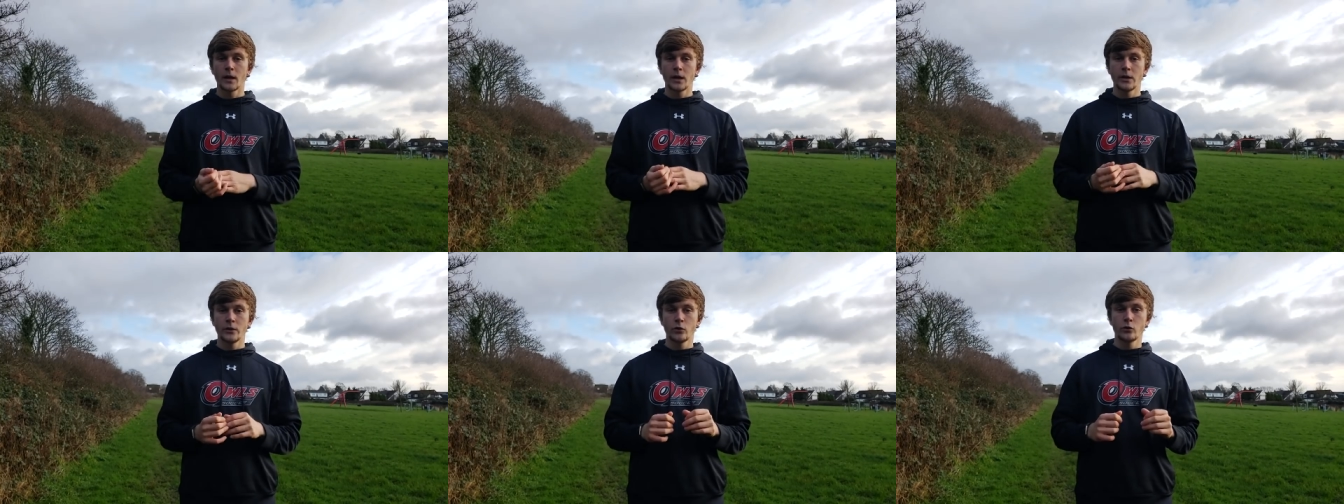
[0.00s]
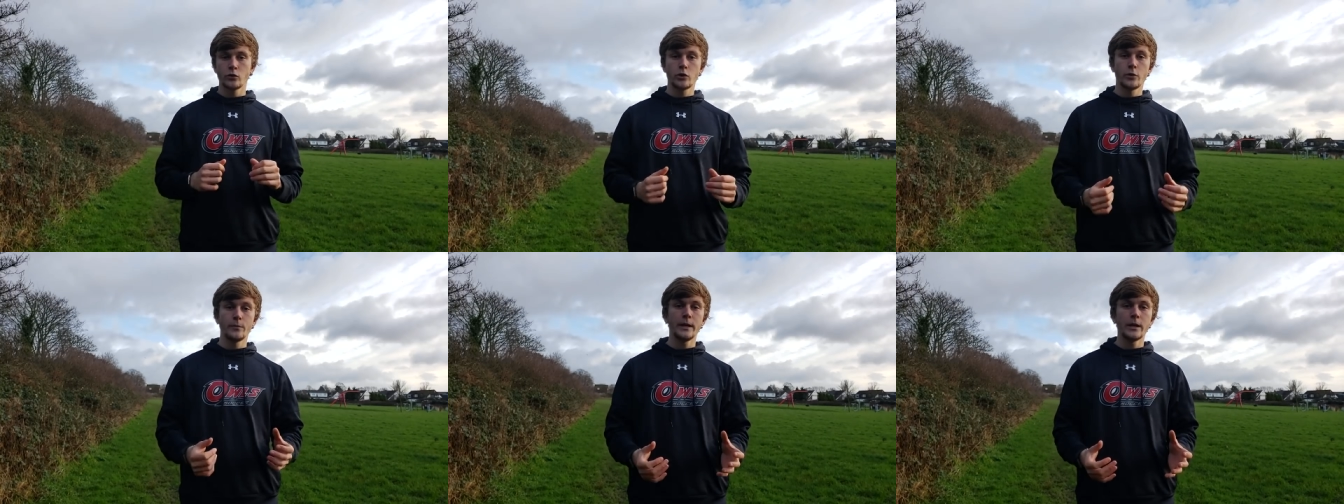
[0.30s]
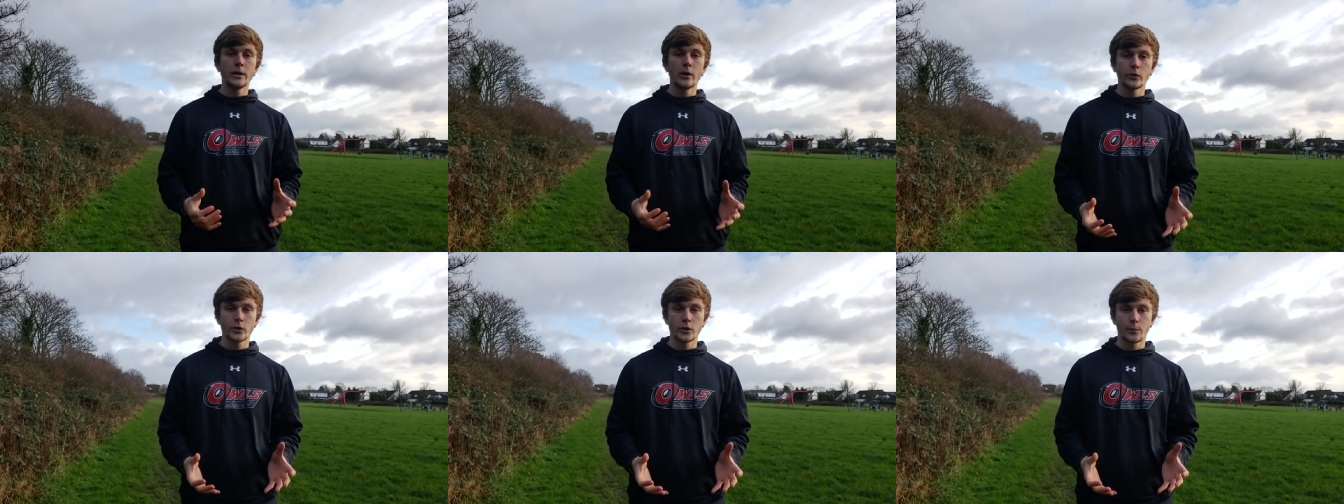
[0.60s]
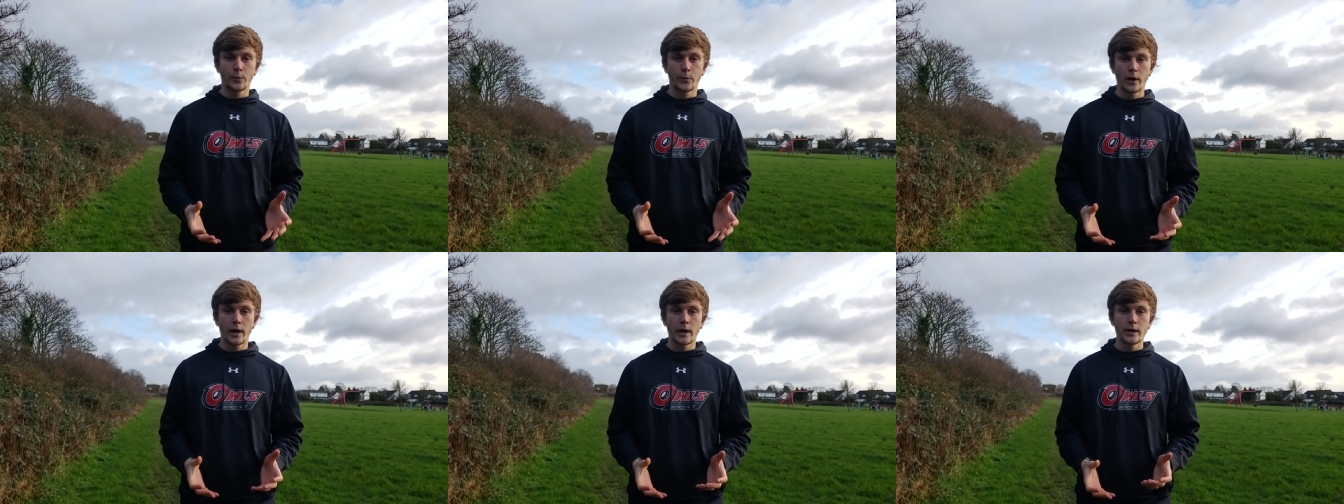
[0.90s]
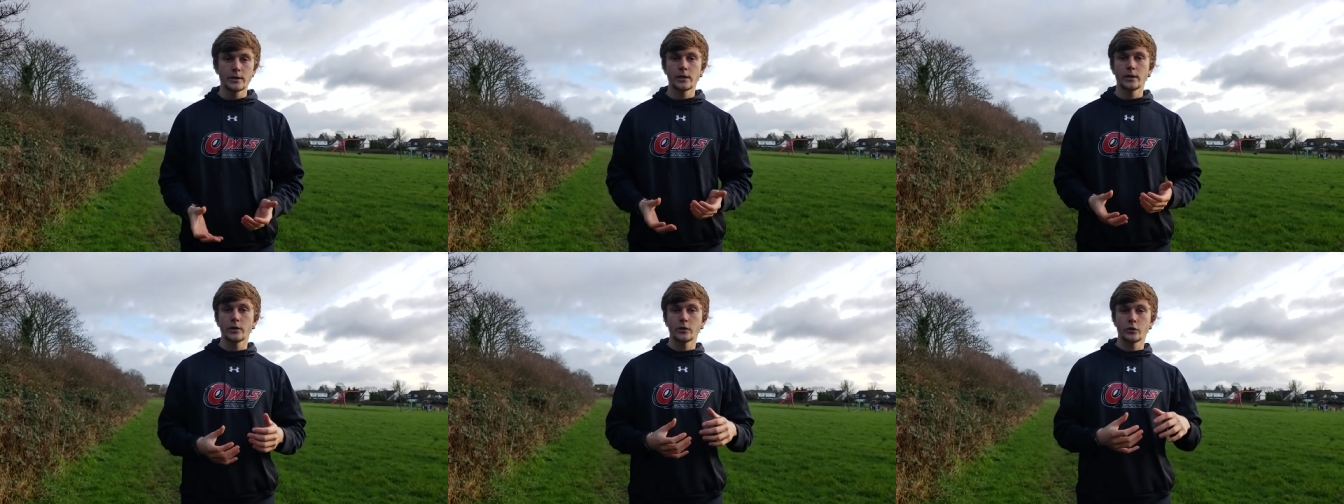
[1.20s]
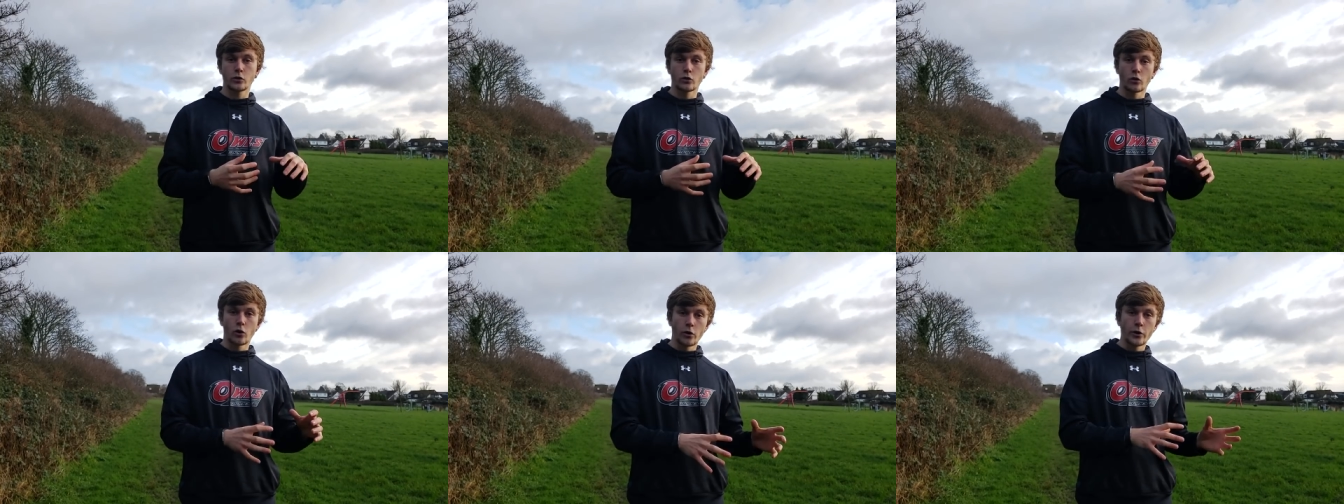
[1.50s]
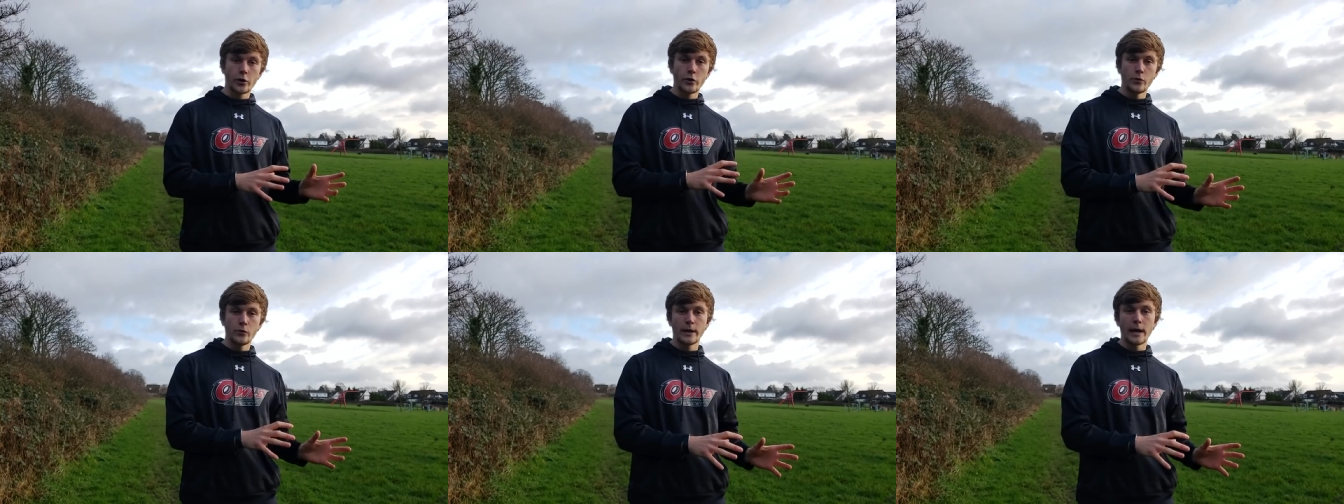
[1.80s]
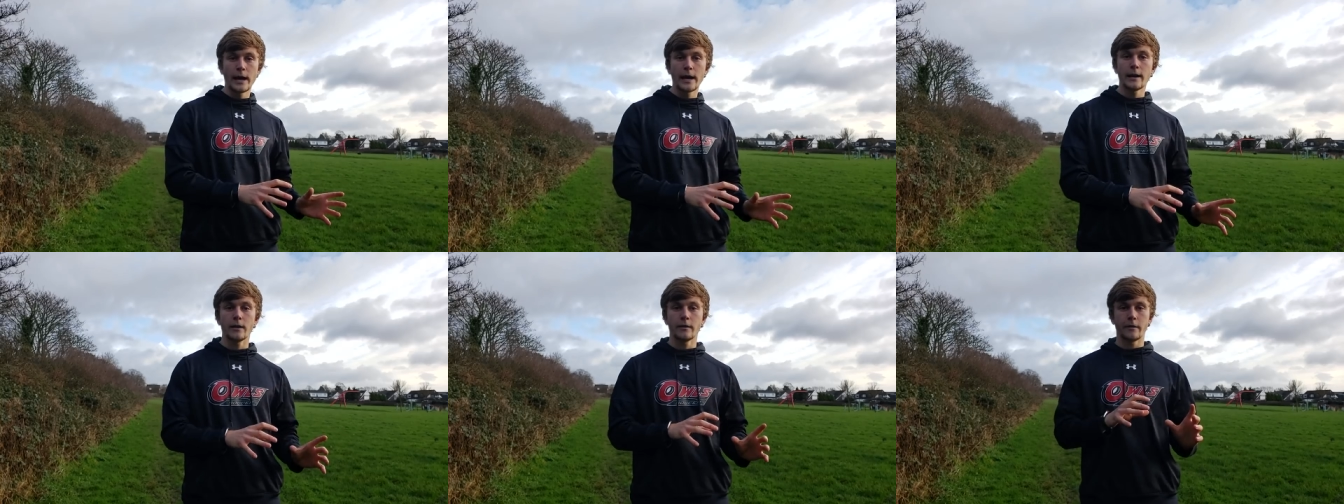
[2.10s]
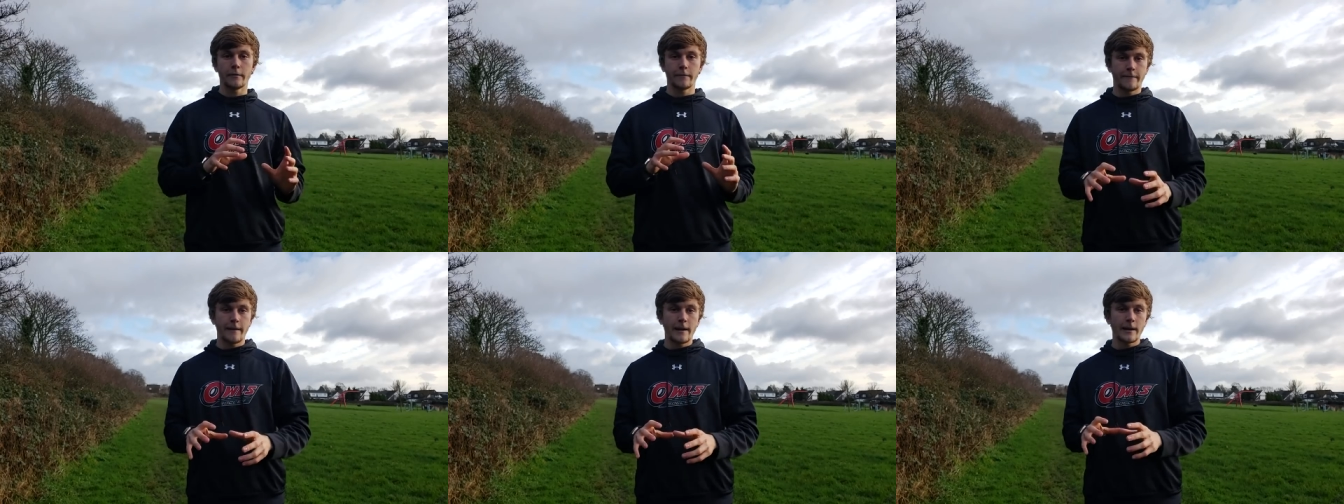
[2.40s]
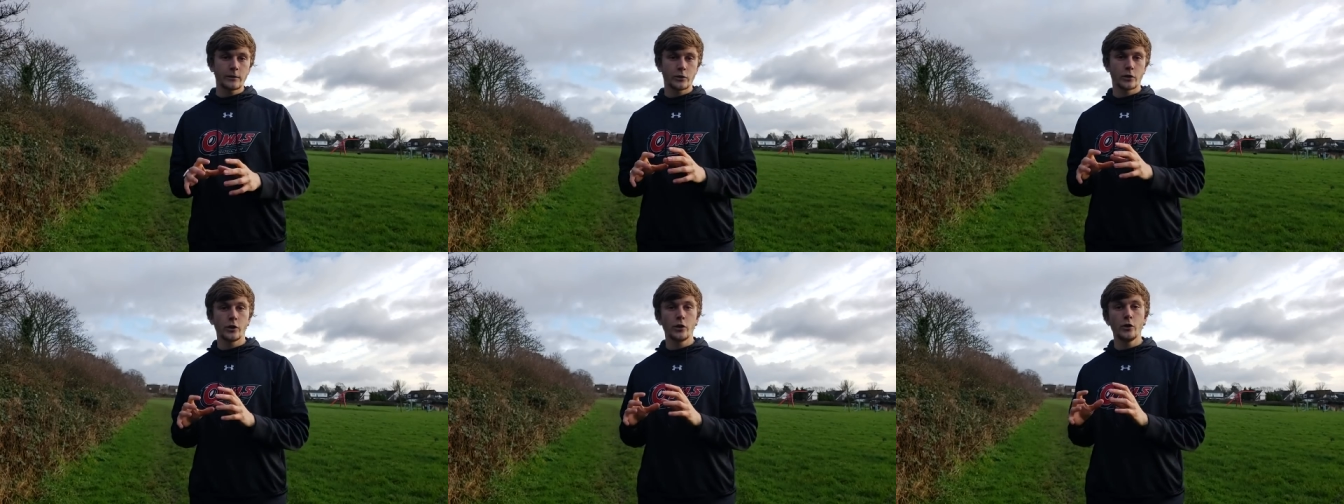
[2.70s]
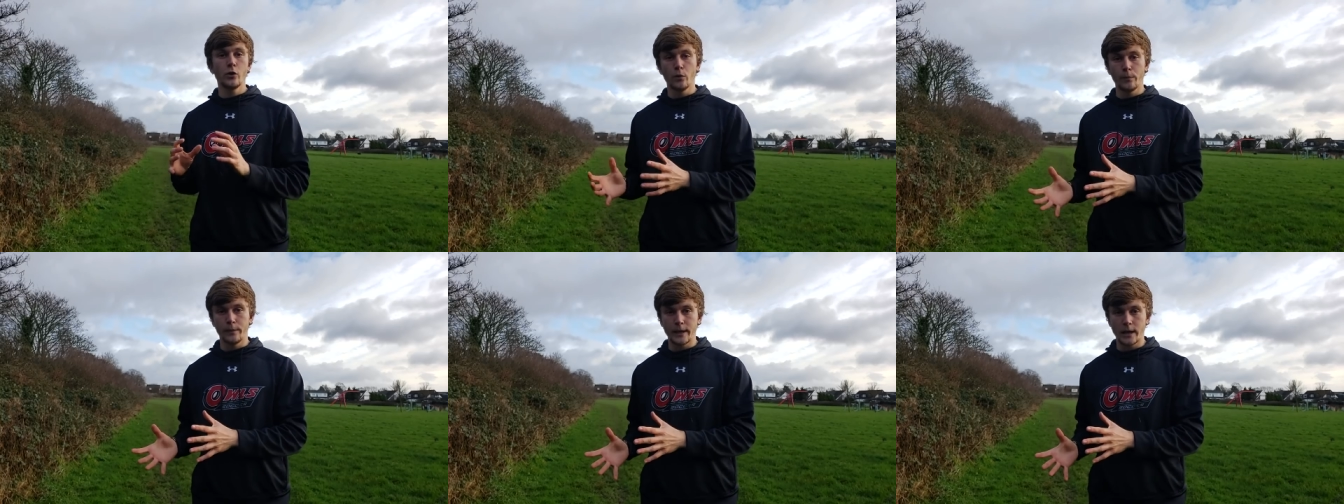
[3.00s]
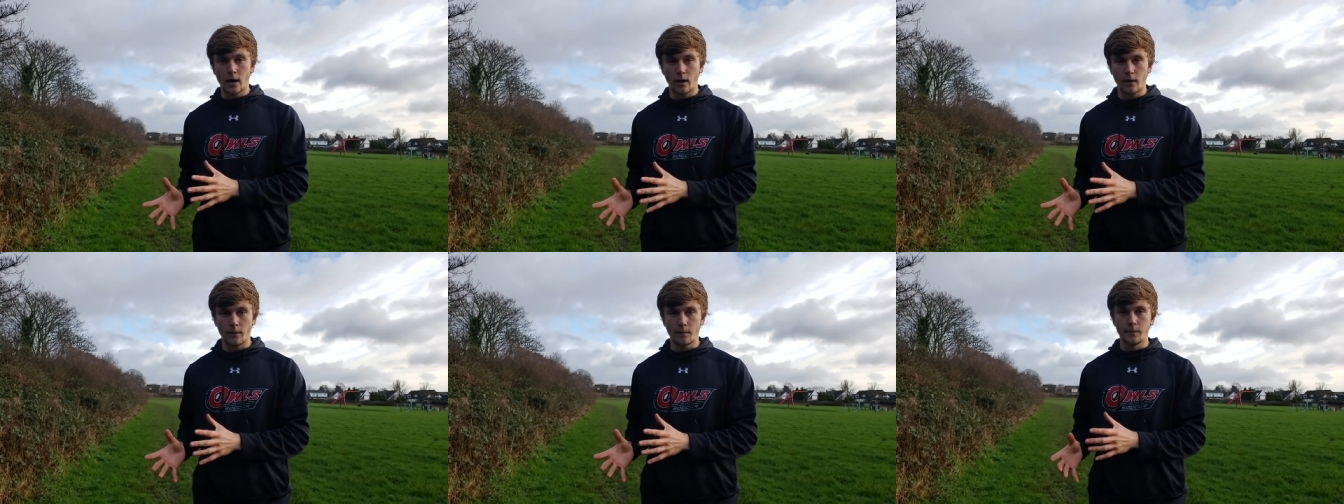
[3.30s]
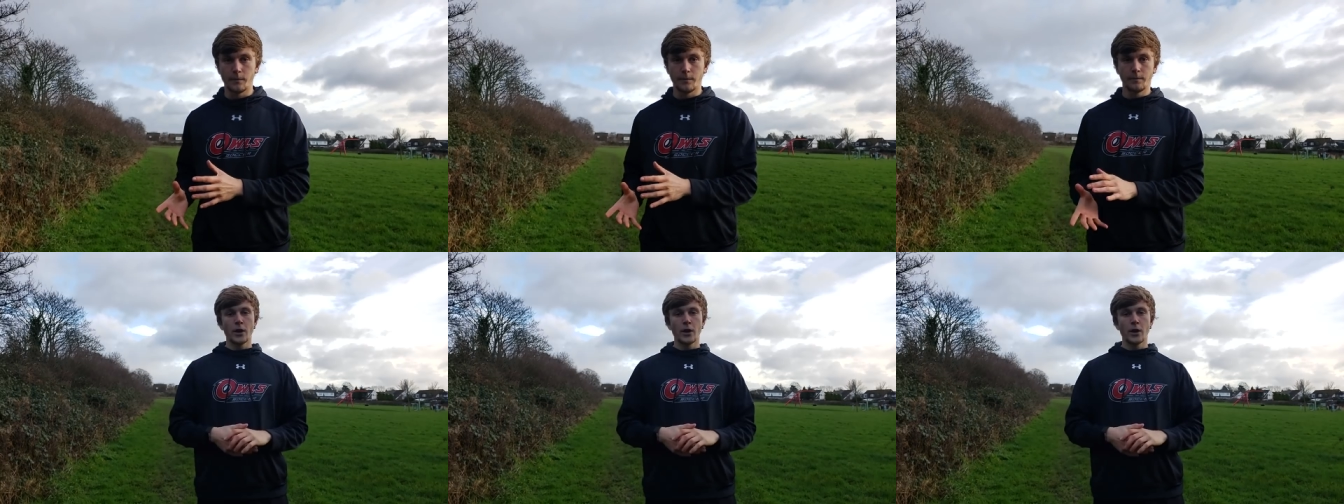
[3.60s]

So it should be no surprise that the stronger you get, the faster you will become.